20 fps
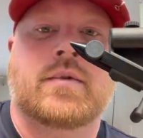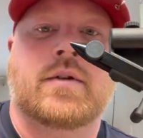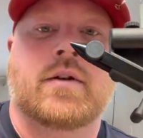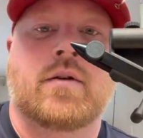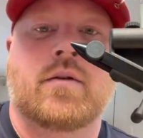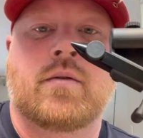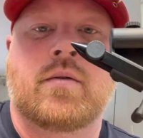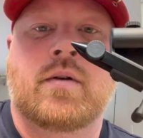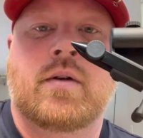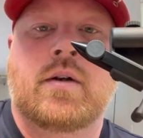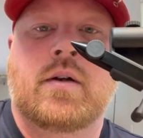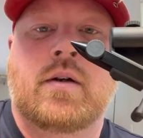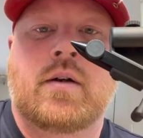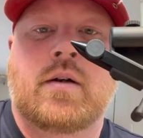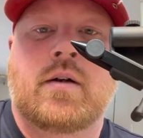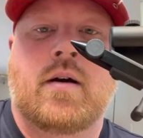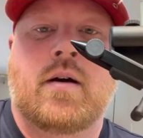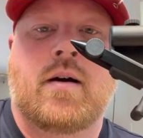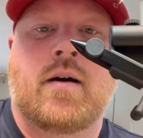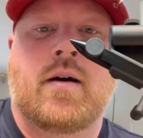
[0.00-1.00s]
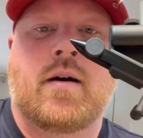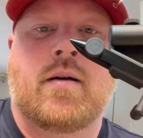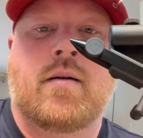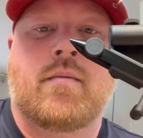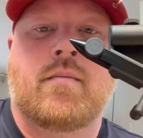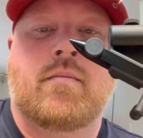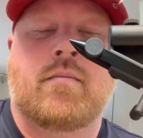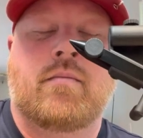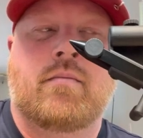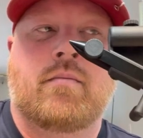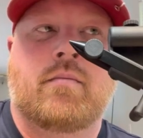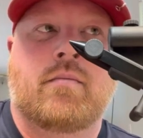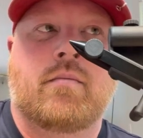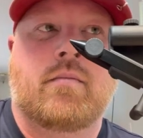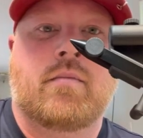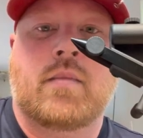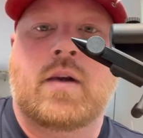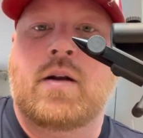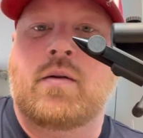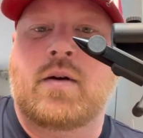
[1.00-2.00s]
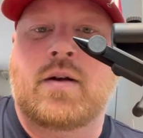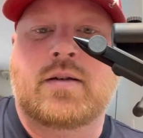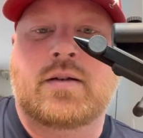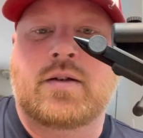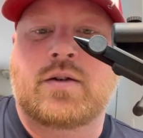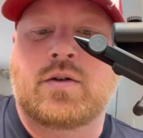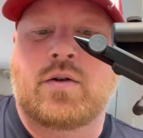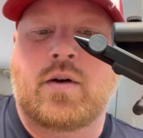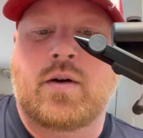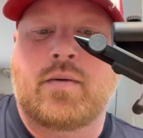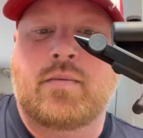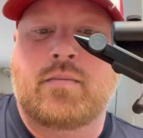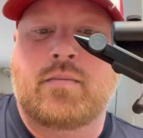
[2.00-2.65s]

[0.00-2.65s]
So anyways, enjoy.